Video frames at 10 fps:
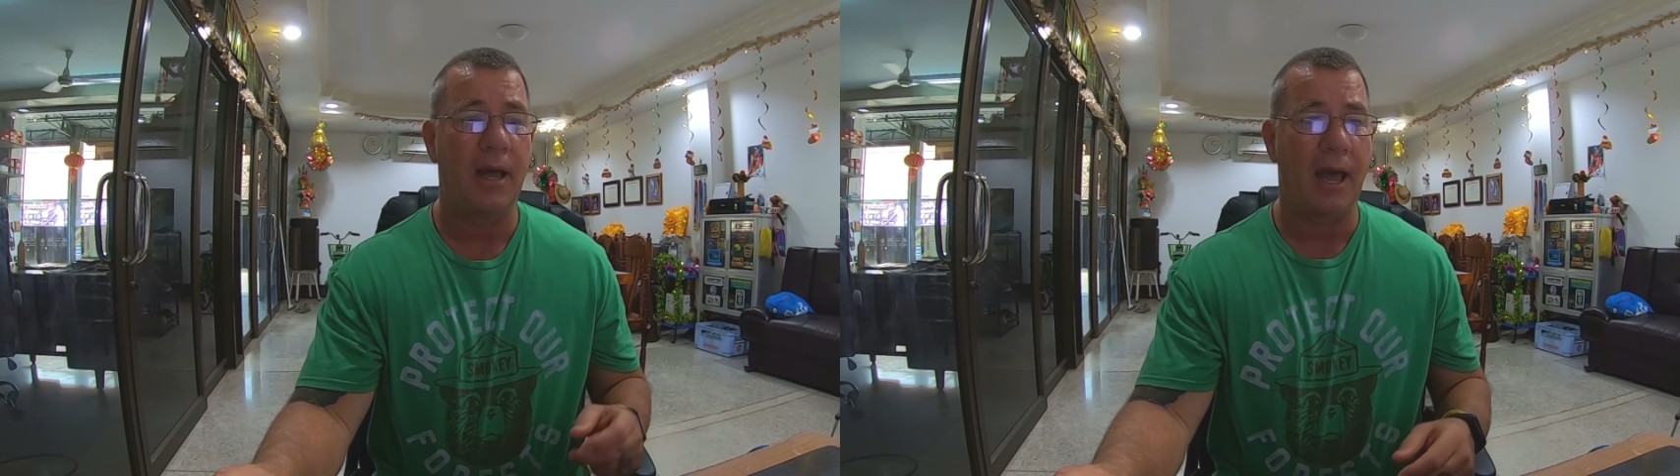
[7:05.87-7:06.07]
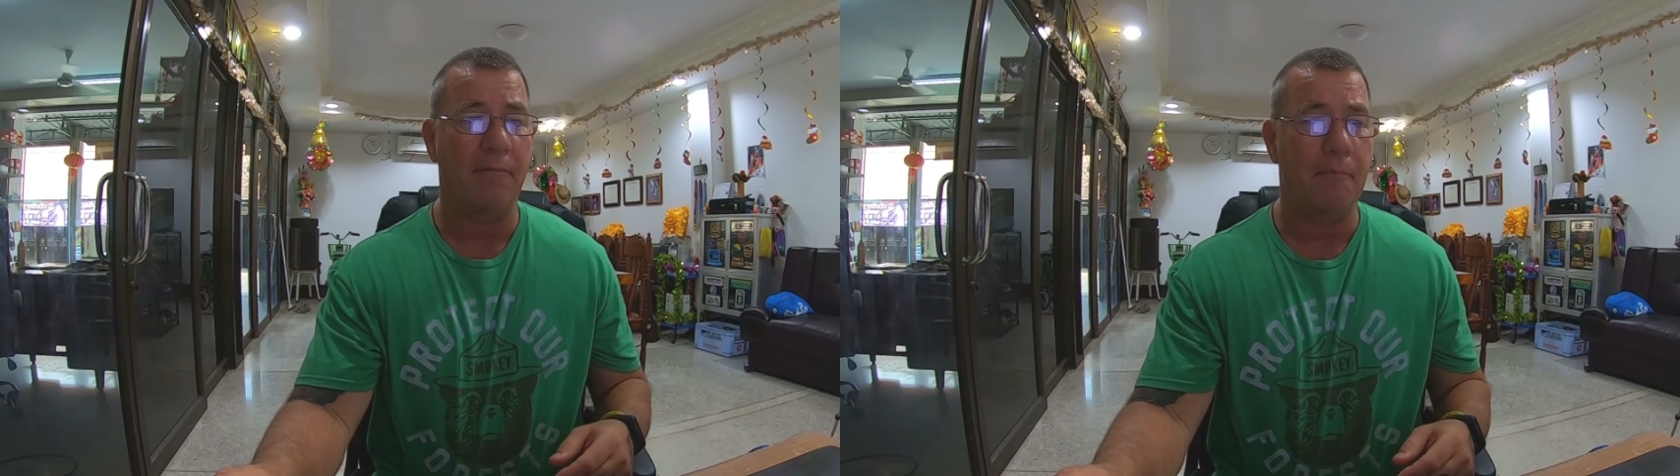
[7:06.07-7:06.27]

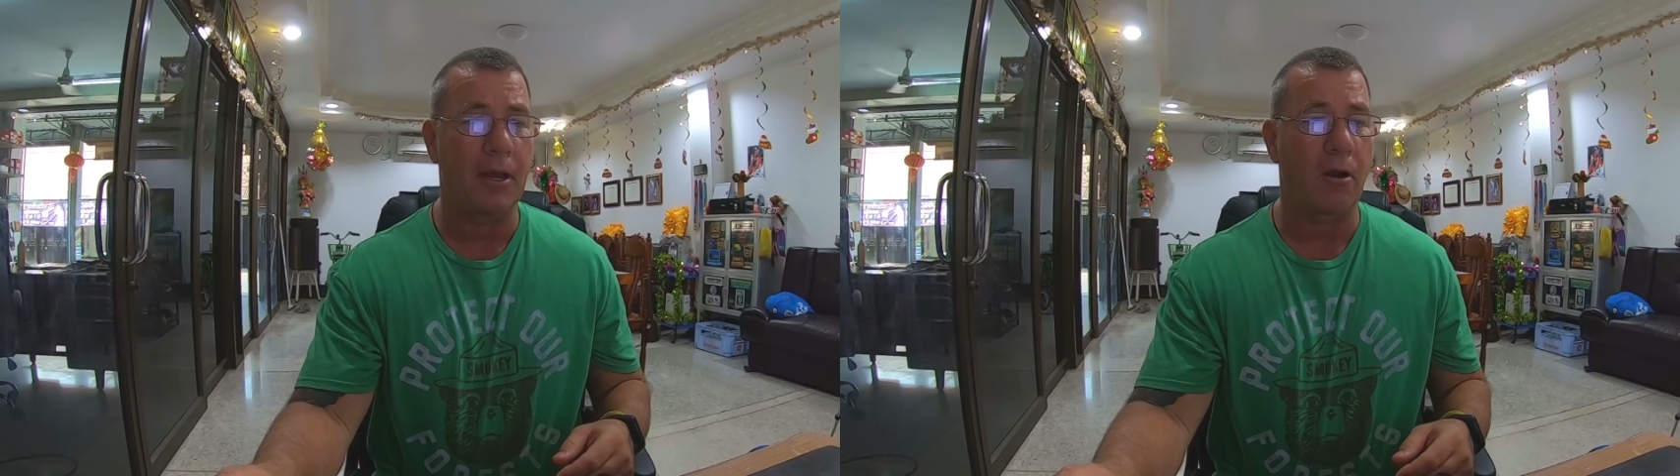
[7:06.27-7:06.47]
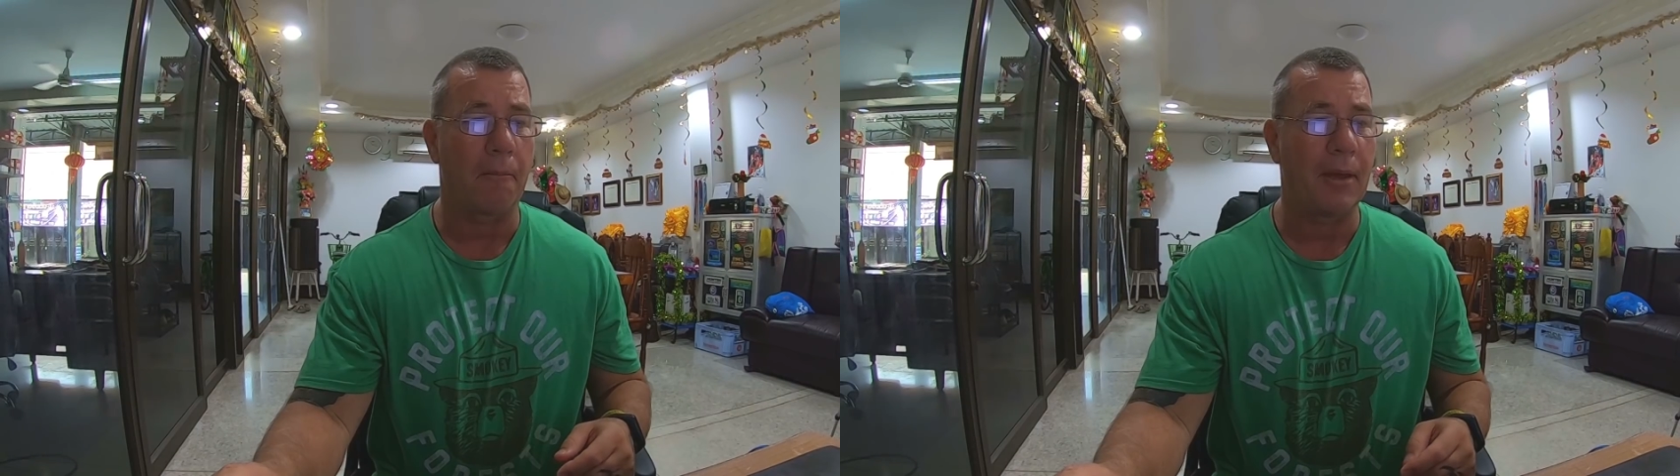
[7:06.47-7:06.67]
and
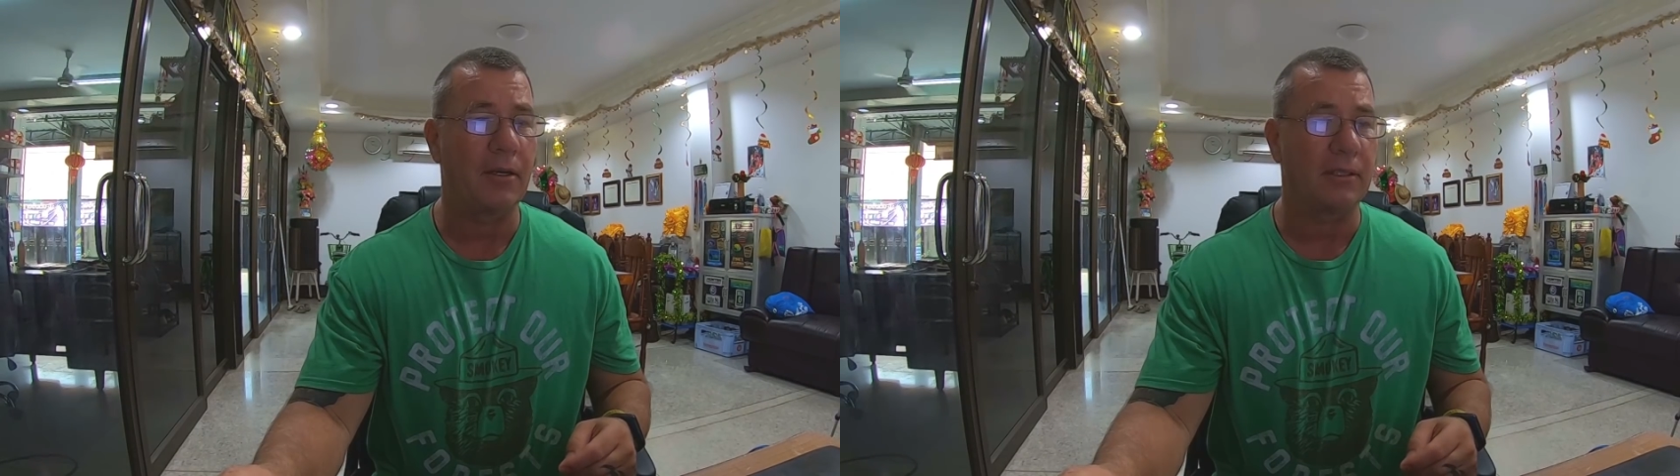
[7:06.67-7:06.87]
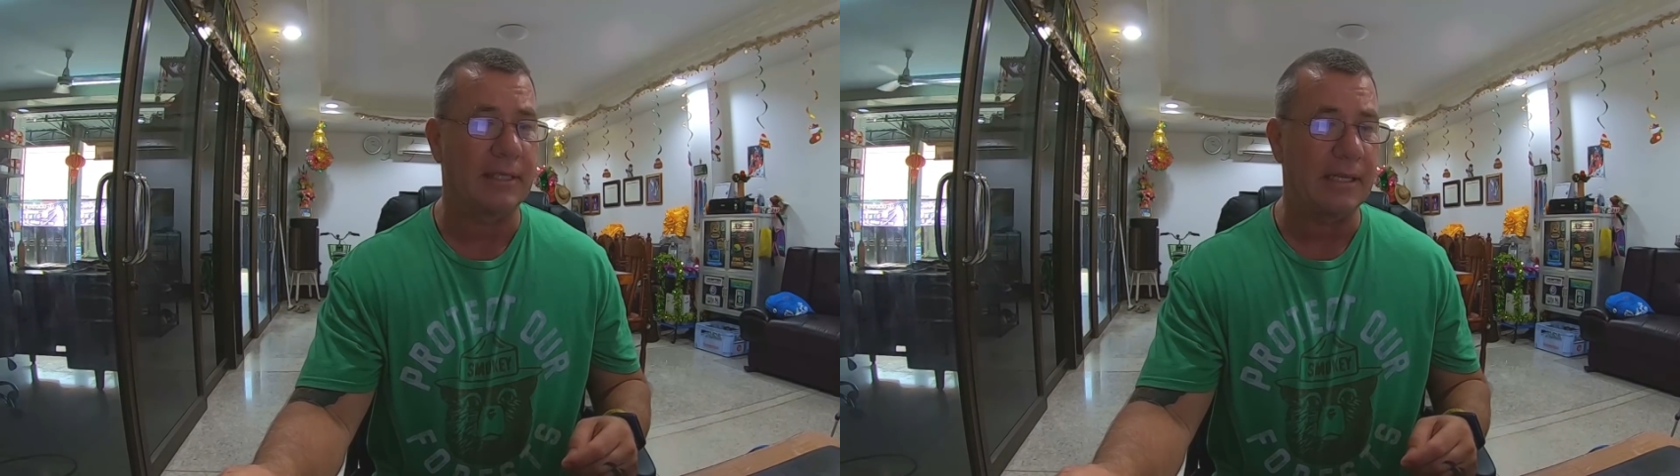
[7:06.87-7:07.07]
bigger
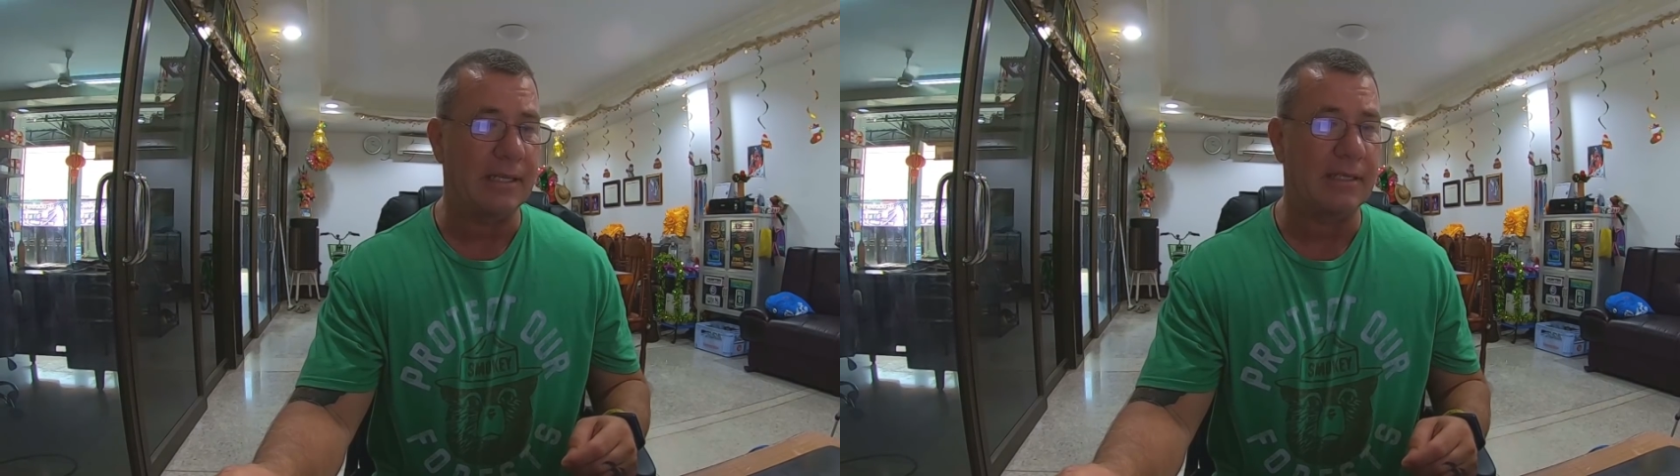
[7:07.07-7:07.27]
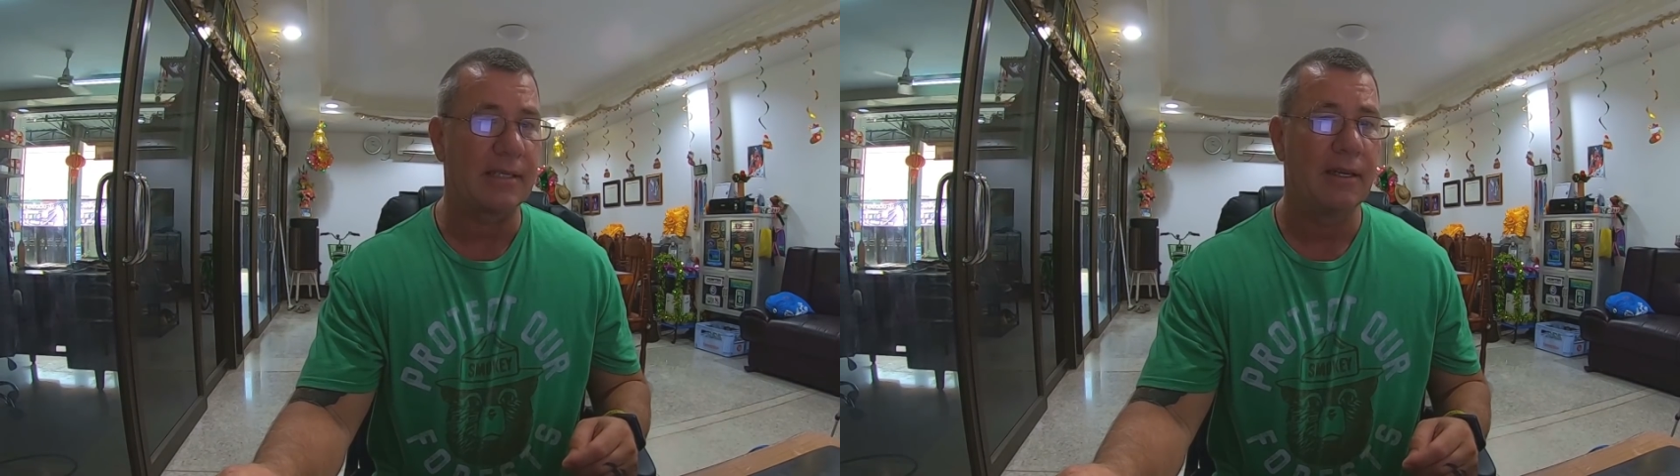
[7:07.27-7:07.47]

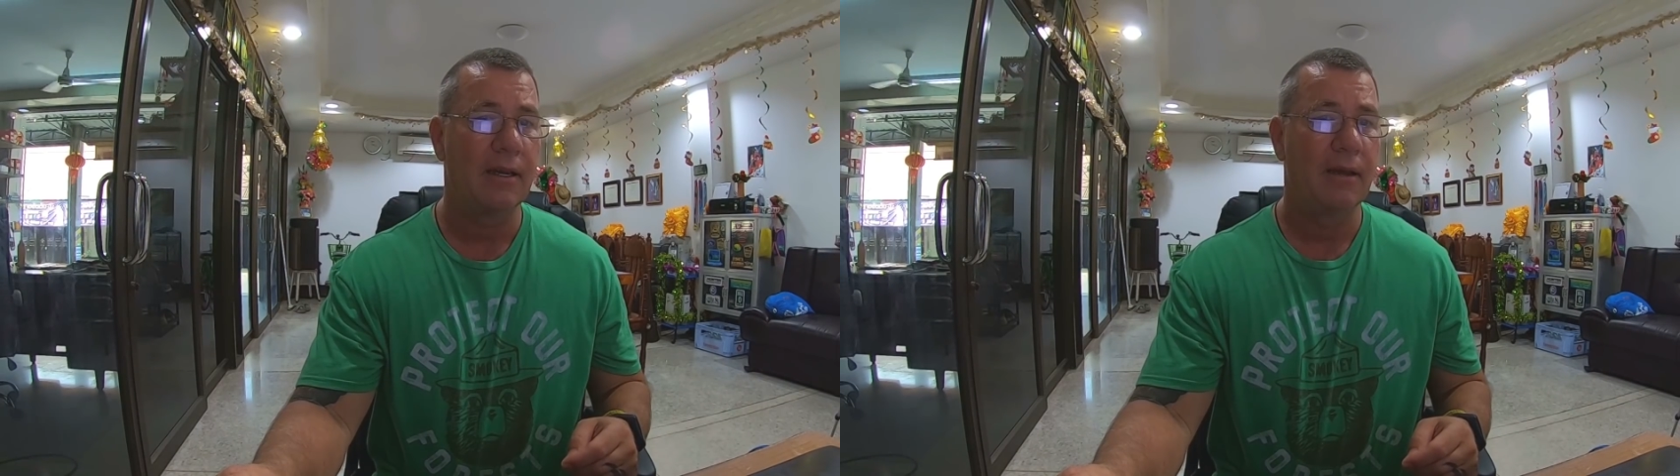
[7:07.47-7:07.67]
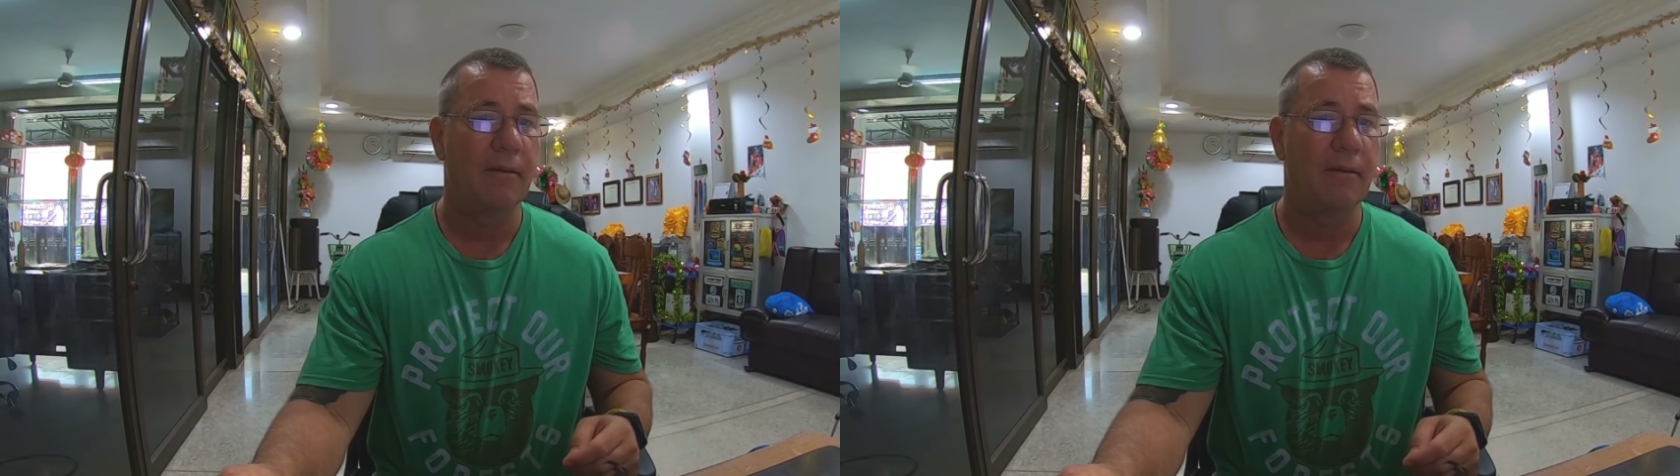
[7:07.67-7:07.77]
penalties.